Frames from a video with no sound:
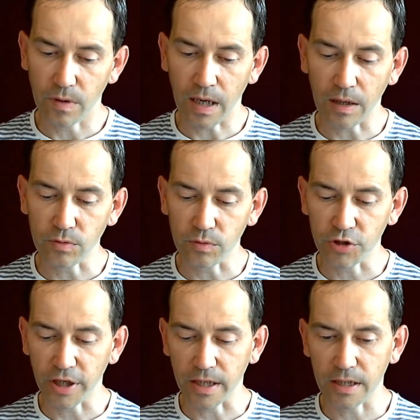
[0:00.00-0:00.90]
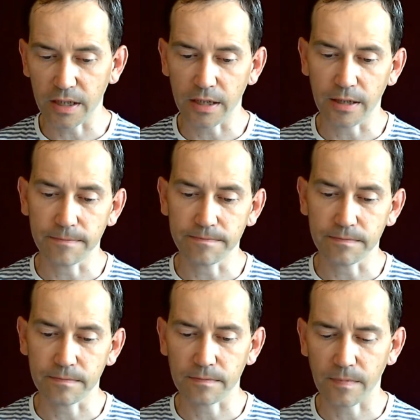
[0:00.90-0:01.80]
how to check
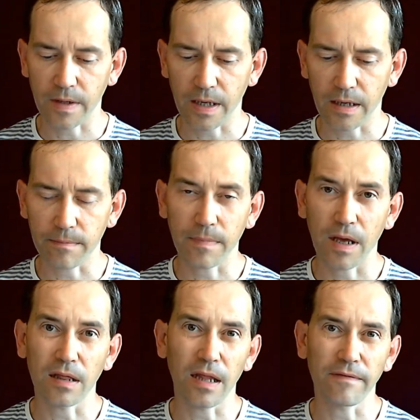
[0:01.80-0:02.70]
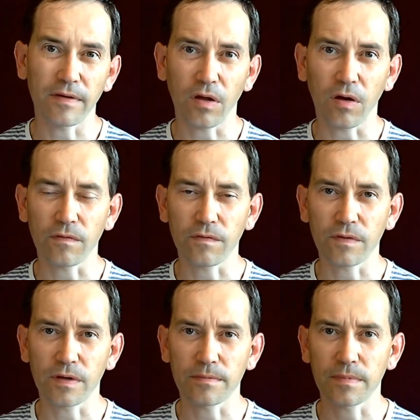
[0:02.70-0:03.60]
the level of
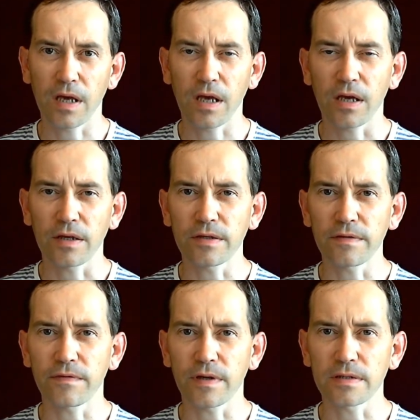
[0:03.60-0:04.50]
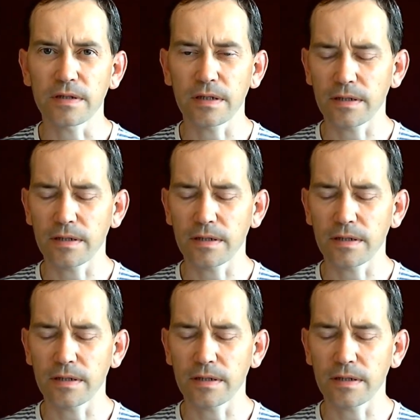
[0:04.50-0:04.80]
different